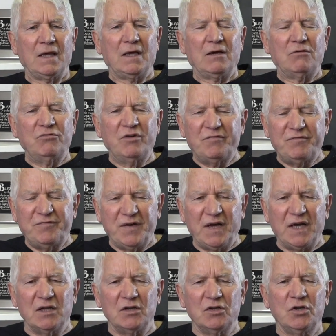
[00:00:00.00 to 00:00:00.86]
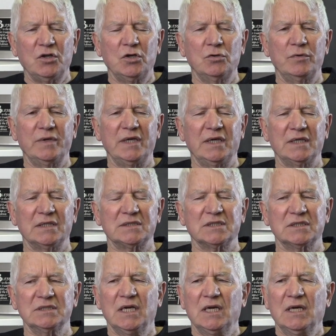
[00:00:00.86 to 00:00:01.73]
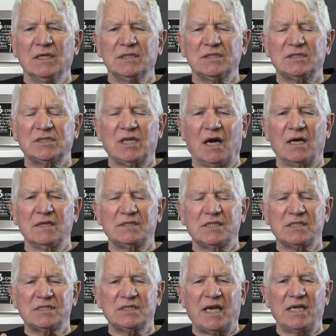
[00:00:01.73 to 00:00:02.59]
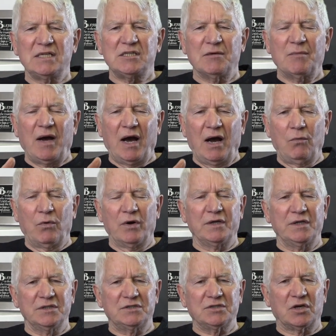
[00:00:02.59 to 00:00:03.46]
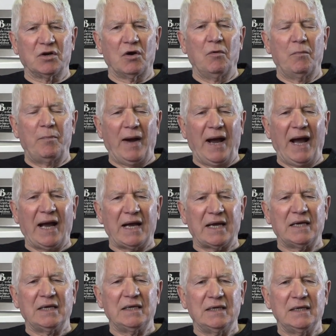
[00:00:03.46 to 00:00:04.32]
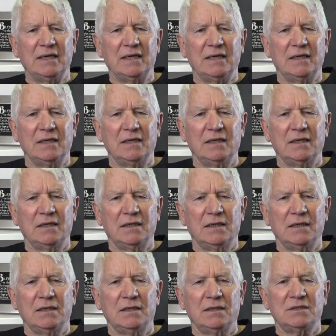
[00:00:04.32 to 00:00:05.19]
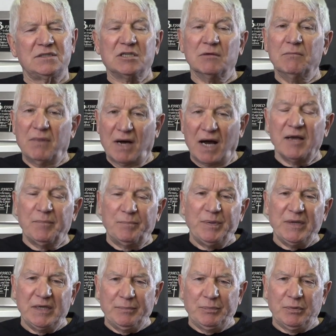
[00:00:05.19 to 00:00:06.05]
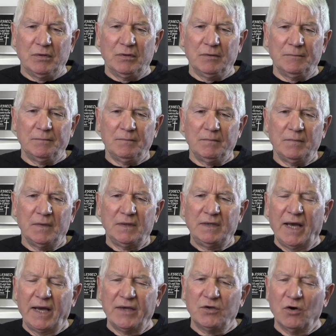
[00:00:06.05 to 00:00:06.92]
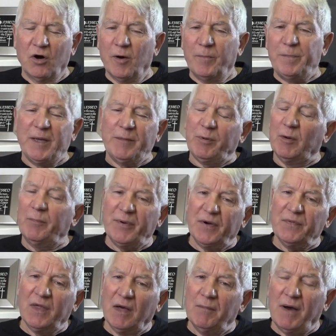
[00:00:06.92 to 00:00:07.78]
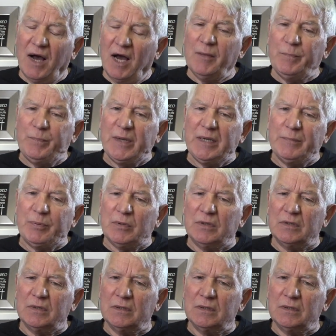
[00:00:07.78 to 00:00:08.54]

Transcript: Reveal who he is and start to say to him, I want you to go back to my people. Yeah, your people, but they're my people.